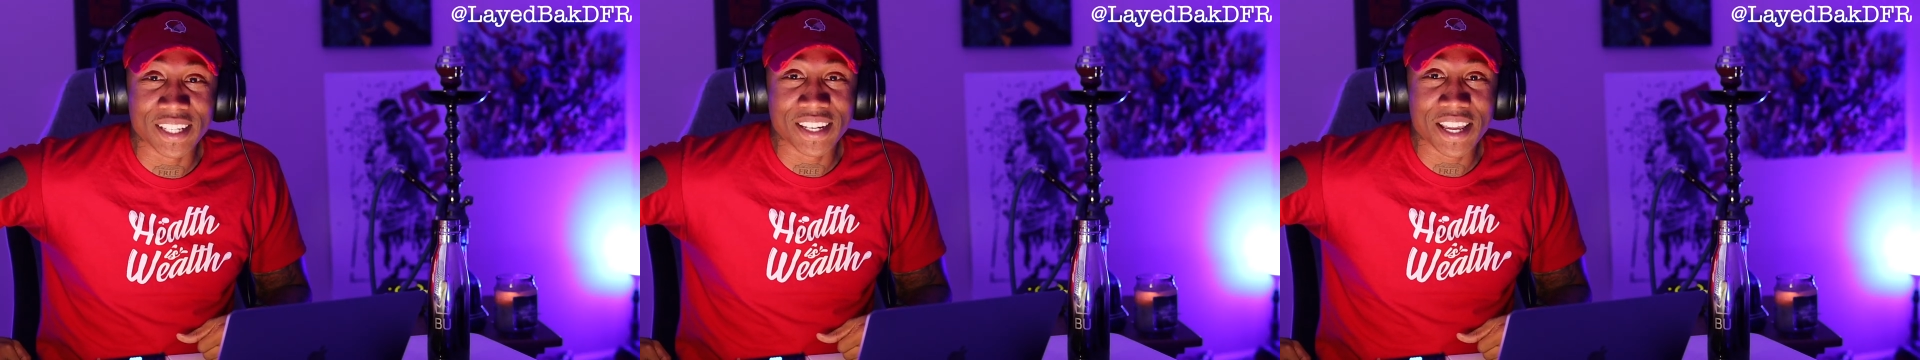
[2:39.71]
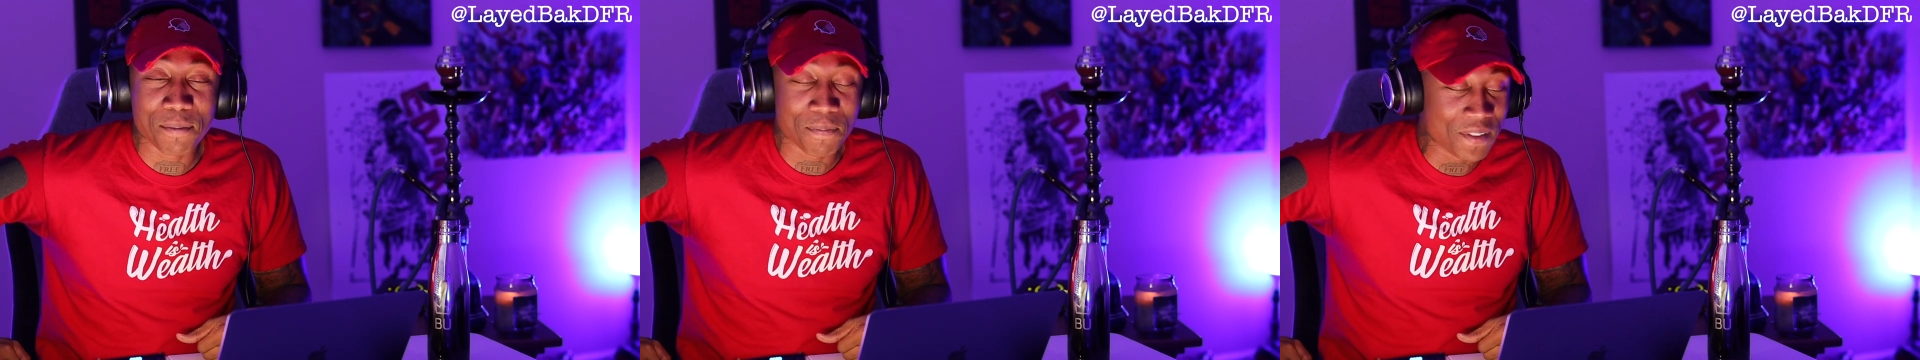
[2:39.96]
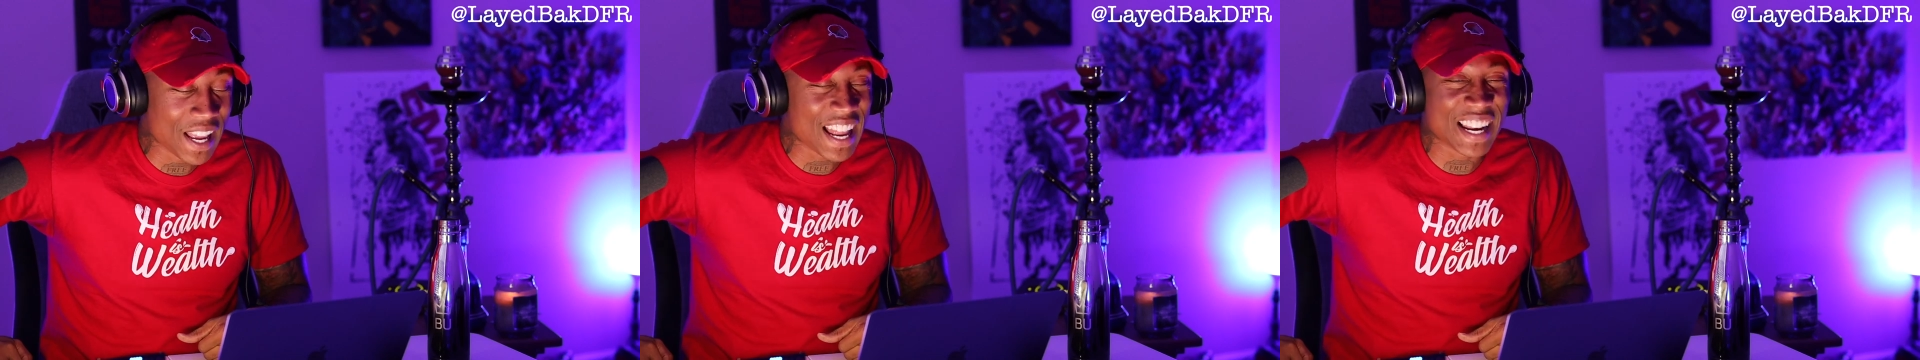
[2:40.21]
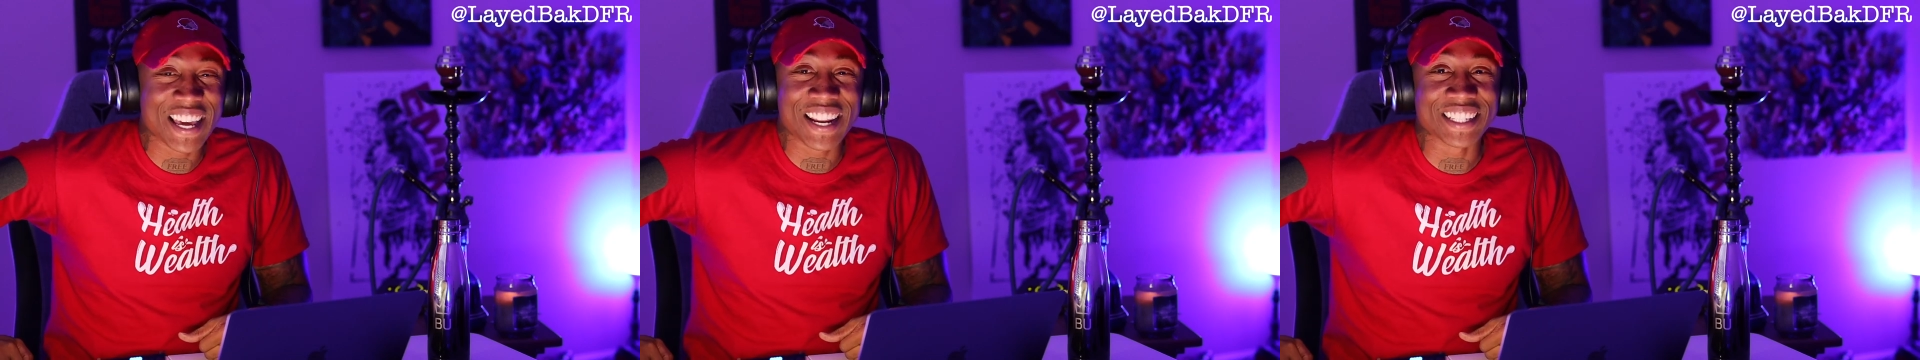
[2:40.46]
getting
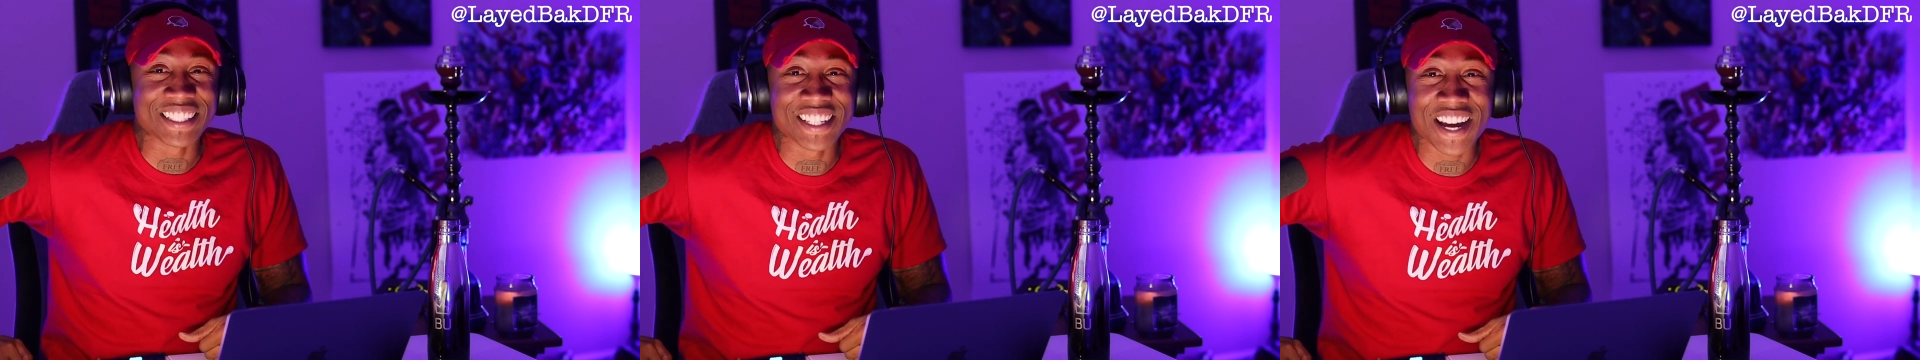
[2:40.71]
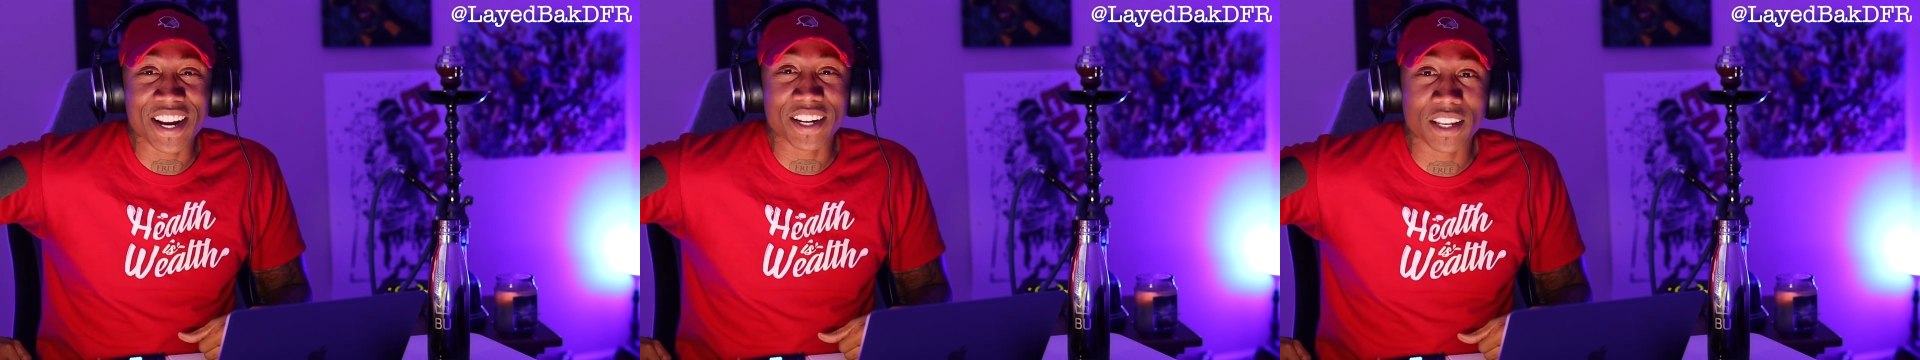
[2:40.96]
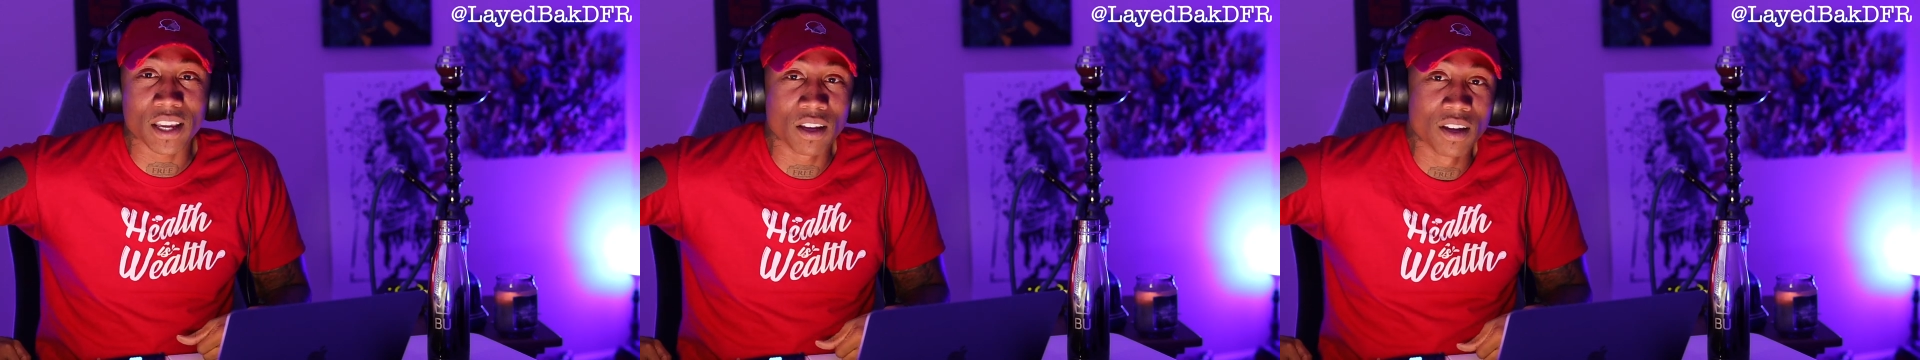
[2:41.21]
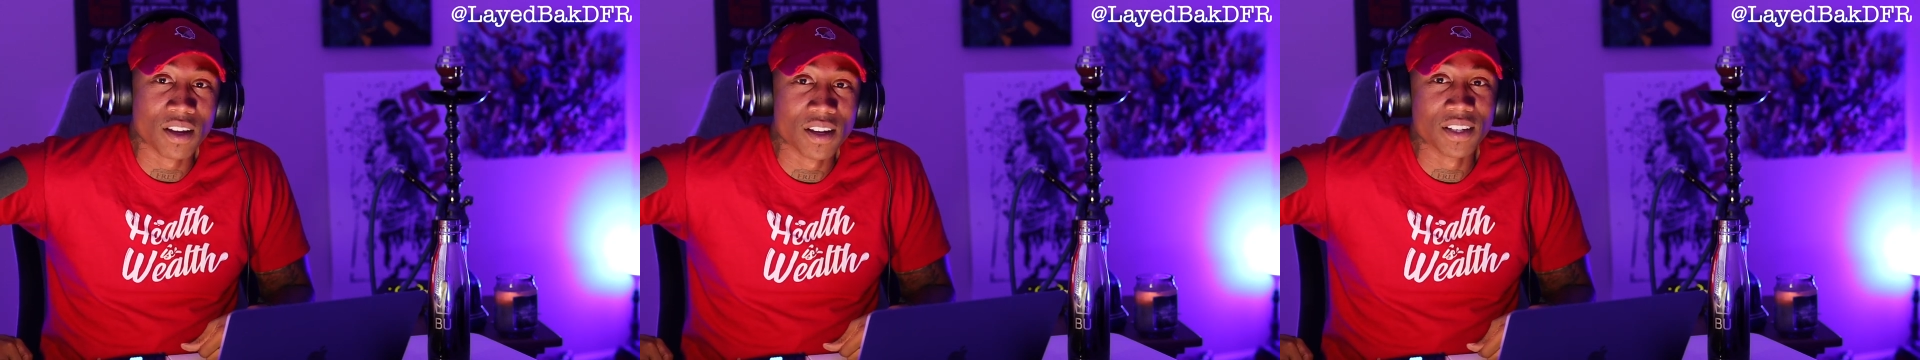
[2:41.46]
that exotic, that
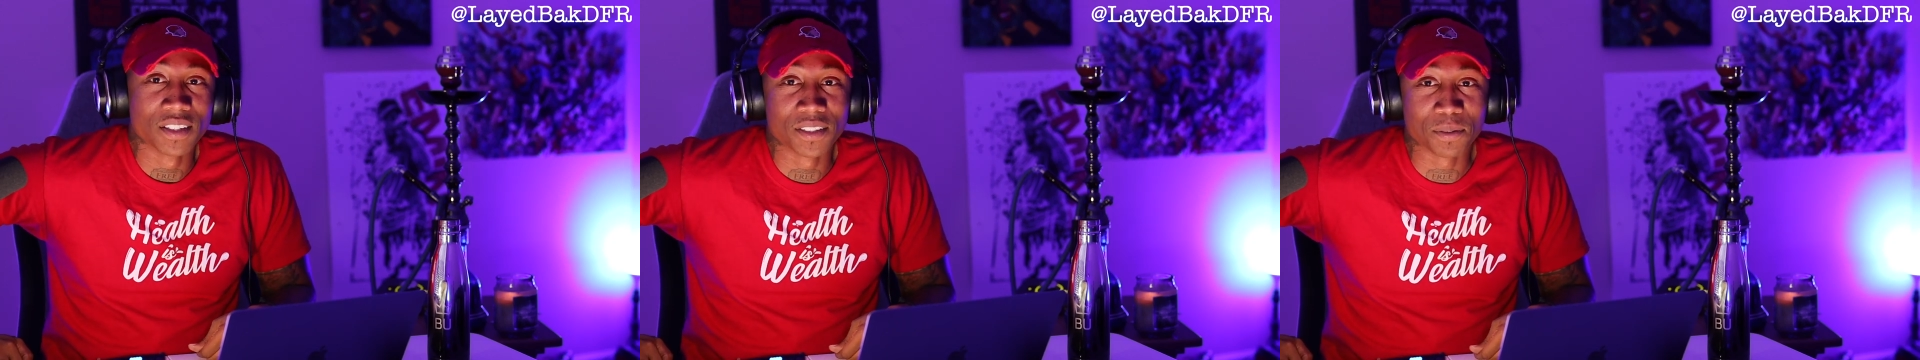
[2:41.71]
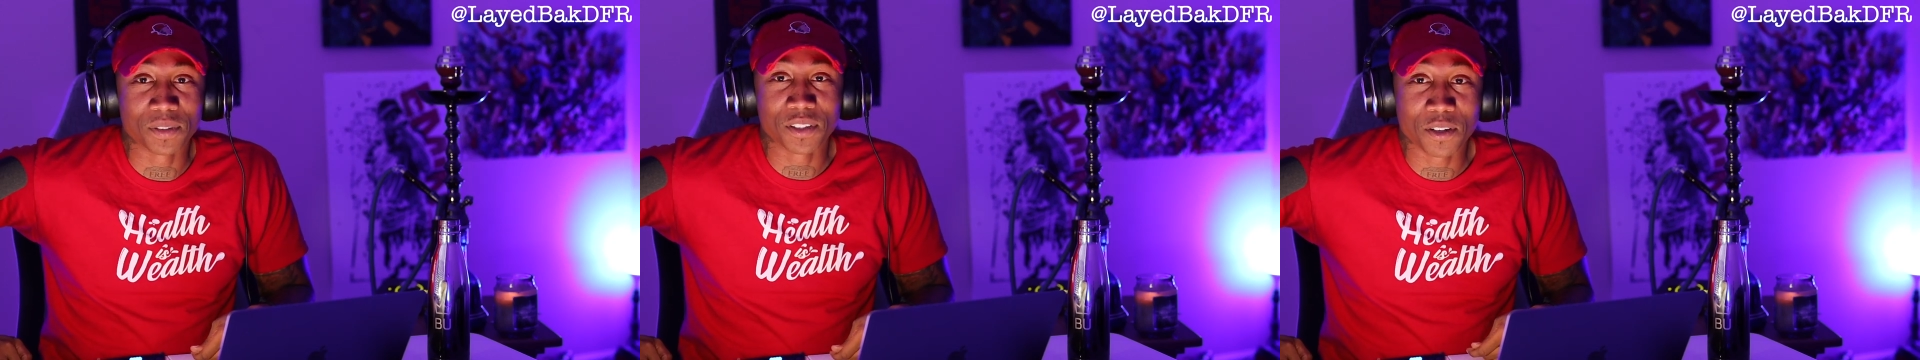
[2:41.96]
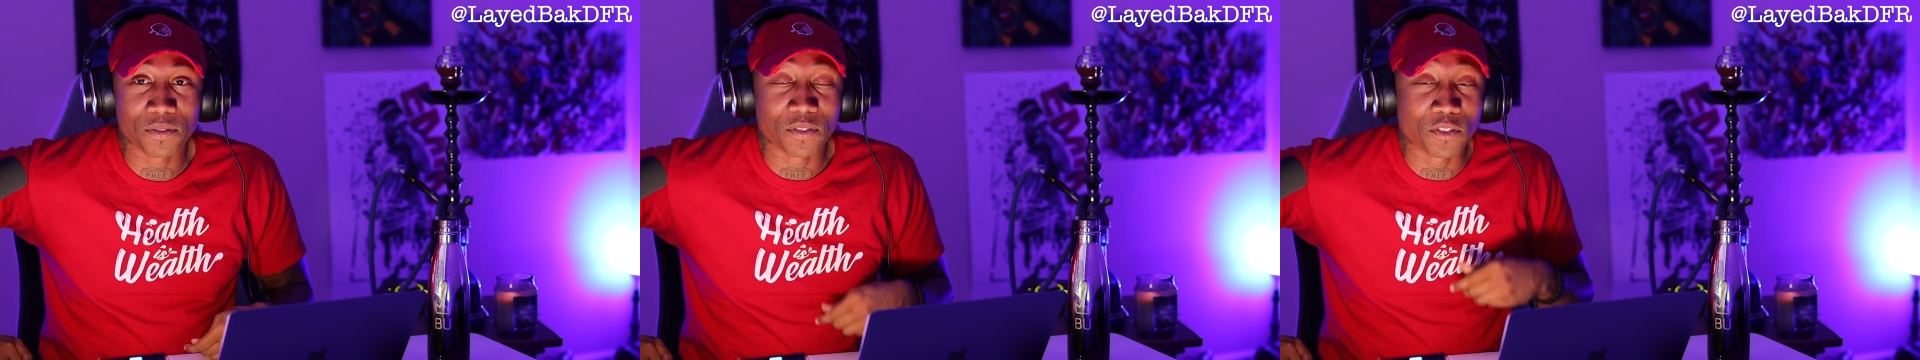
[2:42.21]
some stuff.